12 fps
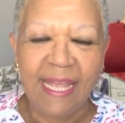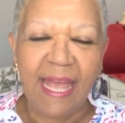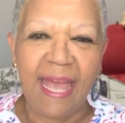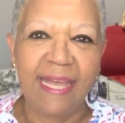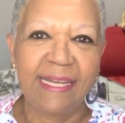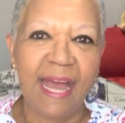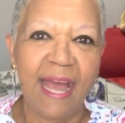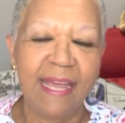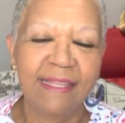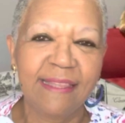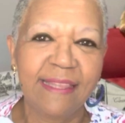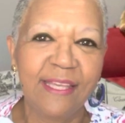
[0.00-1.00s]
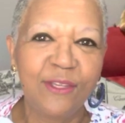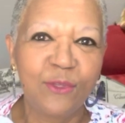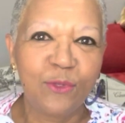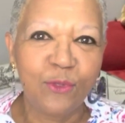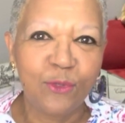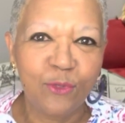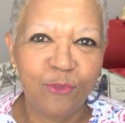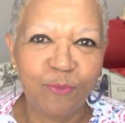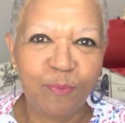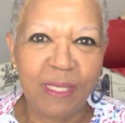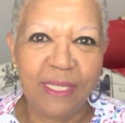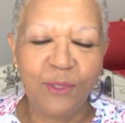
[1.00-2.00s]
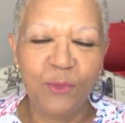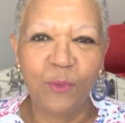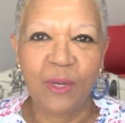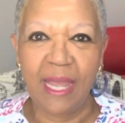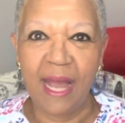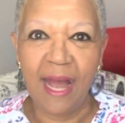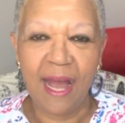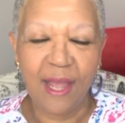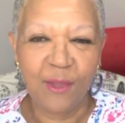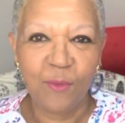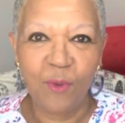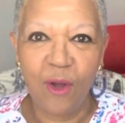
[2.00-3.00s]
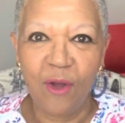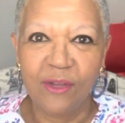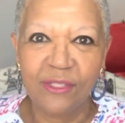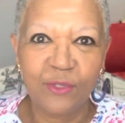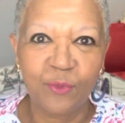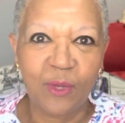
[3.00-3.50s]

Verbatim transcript: And I think you've been where I was,